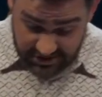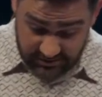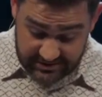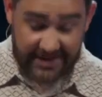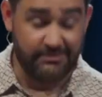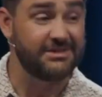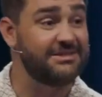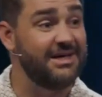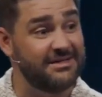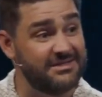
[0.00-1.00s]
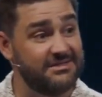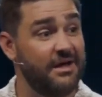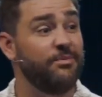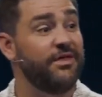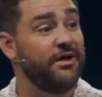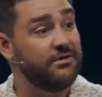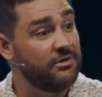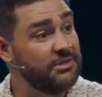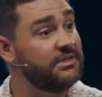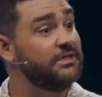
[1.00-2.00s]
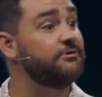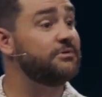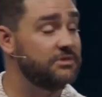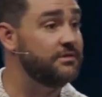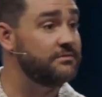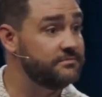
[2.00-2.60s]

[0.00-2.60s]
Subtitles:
was able to take a step without knowing the end result.